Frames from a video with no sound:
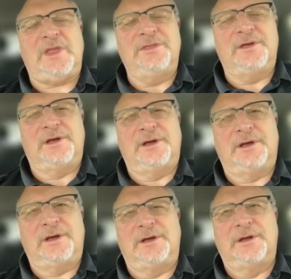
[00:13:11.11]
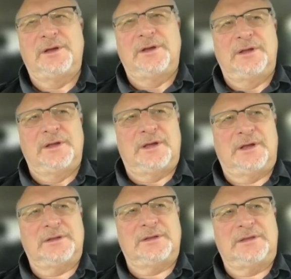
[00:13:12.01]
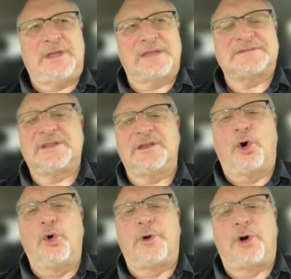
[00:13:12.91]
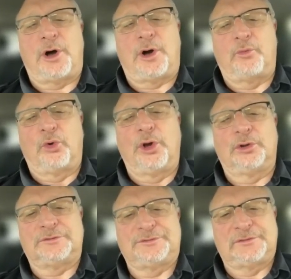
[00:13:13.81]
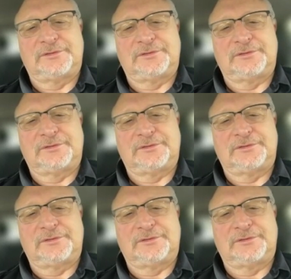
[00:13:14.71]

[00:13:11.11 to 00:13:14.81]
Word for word: the uh, uh Kansas City Omaha yeah. Royals.